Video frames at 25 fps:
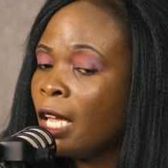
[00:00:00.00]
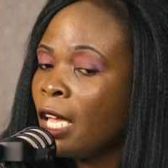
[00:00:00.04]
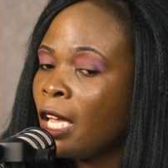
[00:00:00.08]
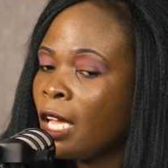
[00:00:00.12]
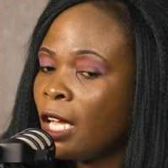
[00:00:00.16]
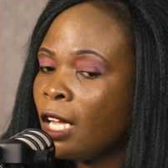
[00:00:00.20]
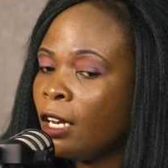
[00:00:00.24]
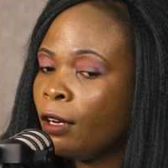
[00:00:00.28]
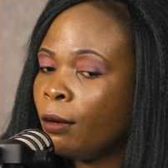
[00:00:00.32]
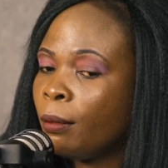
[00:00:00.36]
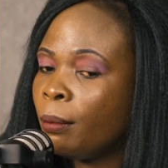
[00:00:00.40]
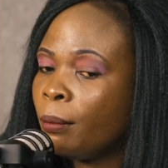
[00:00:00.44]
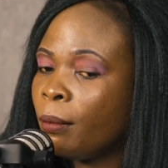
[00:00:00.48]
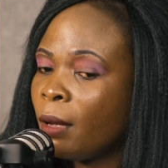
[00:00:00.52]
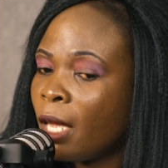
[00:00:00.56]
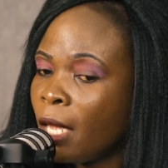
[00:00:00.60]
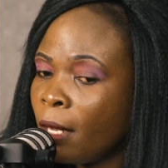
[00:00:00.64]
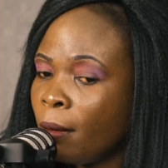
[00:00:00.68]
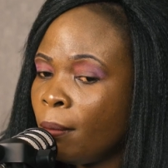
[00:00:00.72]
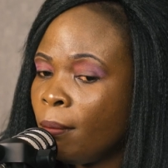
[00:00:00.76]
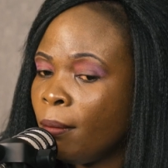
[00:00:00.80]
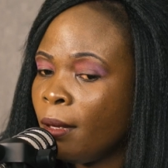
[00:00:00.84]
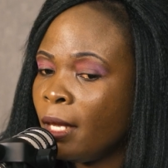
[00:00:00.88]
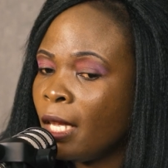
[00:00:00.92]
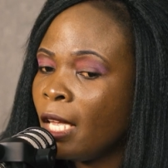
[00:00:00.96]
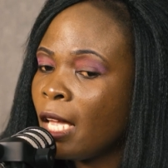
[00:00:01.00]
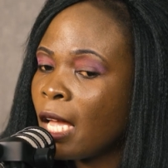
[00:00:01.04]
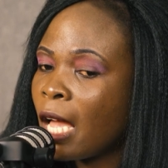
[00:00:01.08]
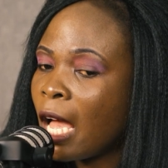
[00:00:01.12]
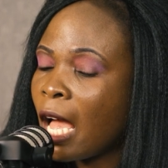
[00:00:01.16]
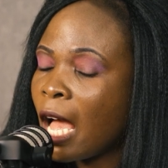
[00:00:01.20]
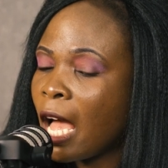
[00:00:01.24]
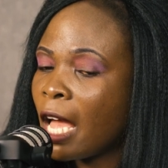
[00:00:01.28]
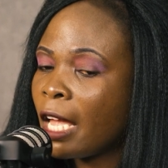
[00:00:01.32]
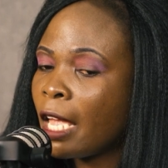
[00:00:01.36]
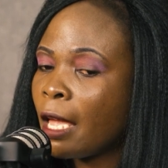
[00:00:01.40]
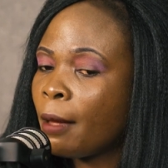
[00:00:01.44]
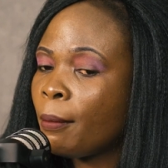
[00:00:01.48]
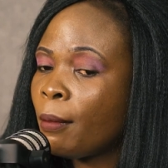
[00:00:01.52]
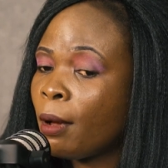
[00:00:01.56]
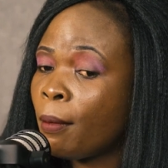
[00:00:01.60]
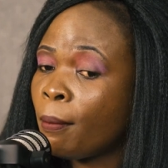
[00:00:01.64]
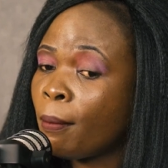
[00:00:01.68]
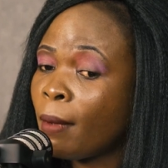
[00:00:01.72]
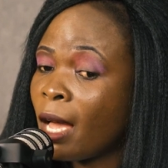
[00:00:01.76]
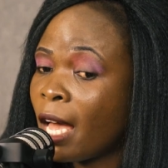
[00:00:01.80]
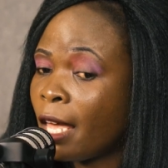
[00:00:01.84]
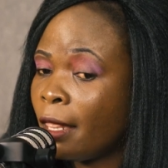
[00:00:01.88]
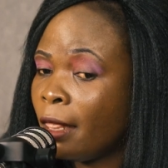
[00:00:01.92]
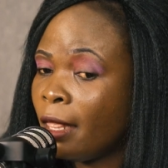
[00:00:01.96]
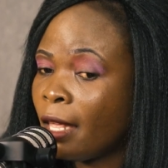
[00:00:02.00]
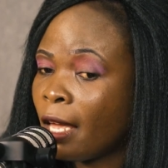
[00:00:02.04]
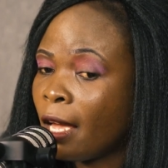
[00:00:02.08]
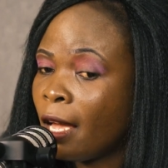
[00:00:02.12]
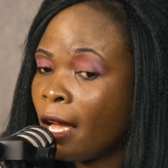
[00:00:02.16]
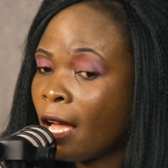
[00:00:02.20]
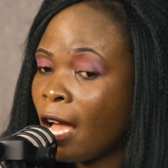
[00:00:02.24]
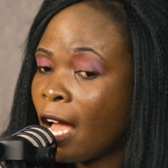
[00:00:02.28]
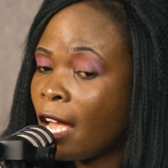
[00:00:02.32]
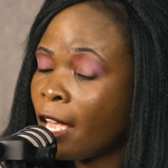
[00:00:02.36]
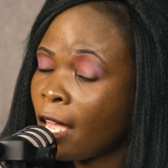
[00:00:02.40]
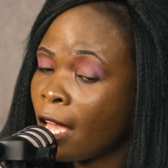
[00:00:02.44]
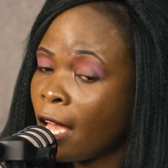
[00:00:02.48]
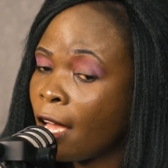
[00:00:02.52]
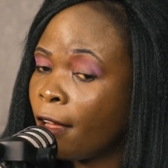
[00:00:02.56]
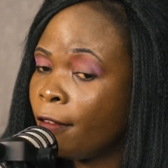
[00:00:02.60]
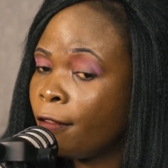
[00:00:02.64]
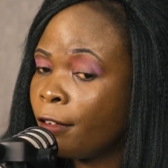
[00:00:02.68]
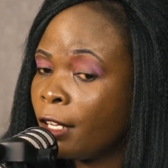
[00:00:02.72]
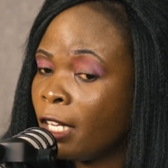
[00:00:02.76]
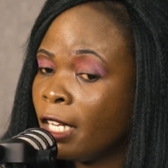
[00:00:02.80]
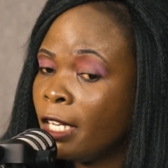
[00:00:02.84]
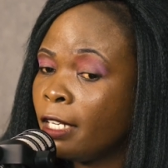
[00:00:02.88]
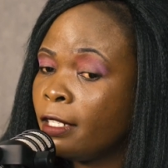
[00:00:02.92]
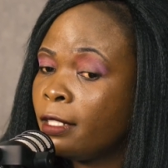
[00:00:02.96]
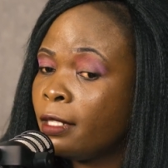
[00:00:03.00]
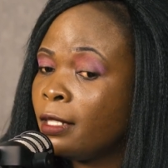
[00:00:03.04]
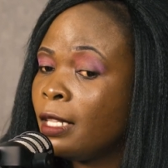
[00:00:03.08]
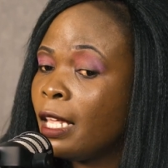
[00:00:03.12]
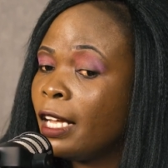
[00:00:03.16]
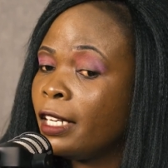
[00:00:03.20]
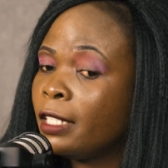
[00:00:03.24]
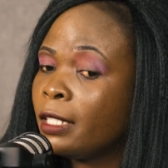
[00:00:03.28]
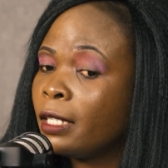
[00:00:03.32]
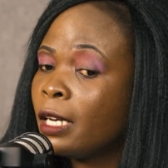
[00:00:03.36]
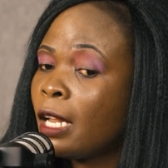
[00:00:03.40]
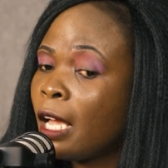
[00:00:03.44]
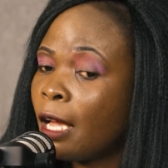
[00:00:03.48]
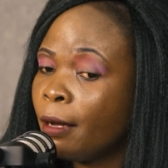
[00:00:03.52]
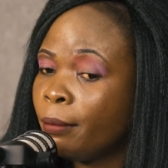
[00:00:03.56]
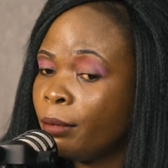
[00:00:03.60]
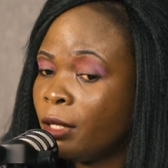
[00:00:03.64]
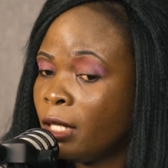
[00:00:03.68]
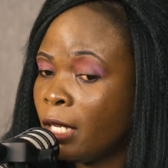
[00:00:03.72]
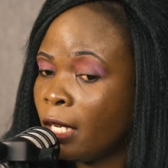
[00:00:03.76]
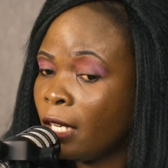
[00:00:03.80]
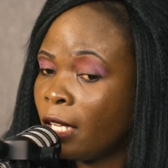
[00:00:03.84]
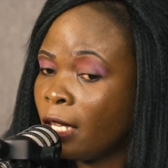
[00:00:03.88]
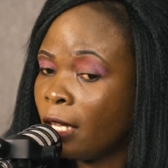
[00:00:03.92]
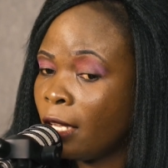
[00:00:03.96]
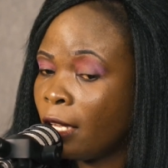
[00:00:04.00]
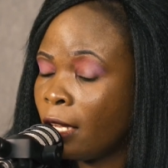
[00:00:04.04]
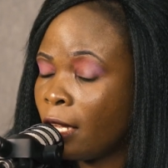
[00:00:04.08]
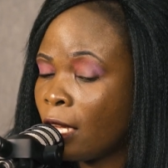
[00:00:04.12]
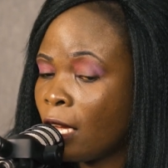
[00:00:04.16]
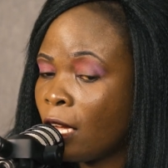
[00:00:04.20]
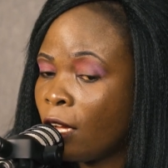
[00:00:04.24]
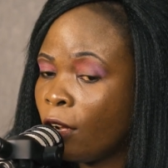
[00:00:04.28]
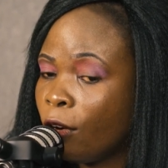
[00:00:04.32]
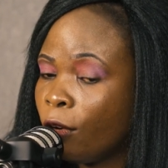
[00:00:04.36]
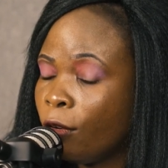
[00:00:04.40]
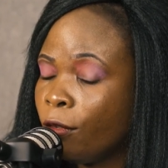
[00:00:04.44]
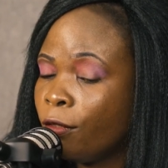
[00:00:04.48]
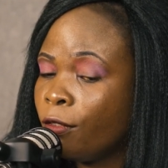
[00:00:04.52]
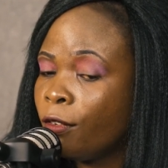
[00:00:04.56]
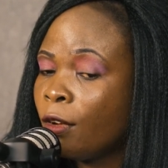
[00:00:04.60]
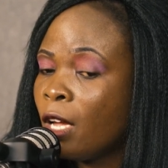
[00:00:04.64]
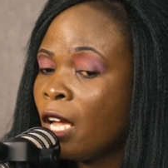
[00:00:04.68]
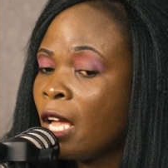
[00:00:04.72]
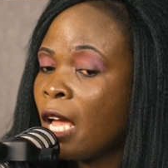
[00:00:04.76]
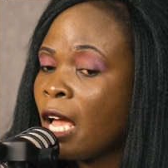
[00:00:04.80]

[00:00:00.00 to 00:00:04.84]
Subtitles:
And maybe I am a mother. I have kids that I'm taking care of.